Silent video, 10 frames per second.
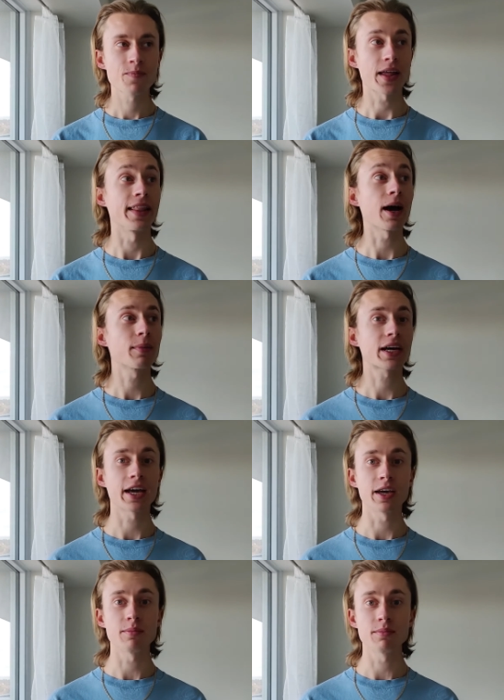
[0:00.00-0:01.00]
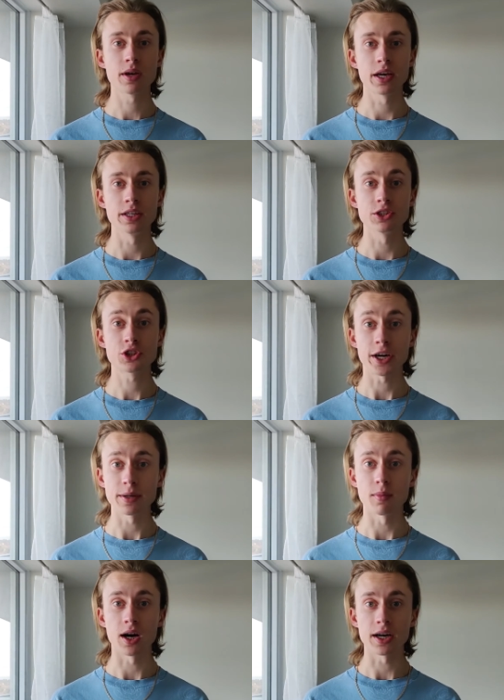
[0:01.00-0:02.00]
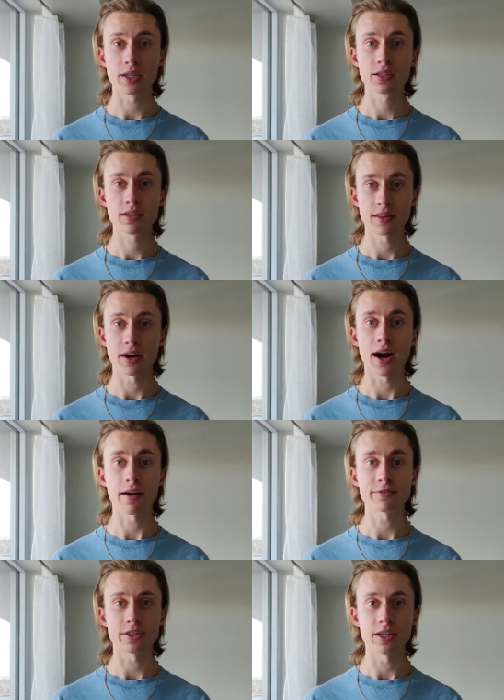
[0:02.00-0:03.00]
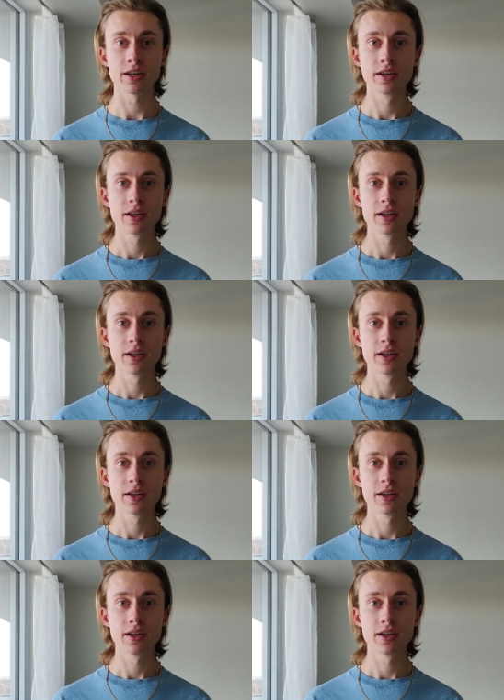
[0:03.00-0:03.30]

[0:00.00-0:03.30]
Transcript: And that became his trademark thereafter.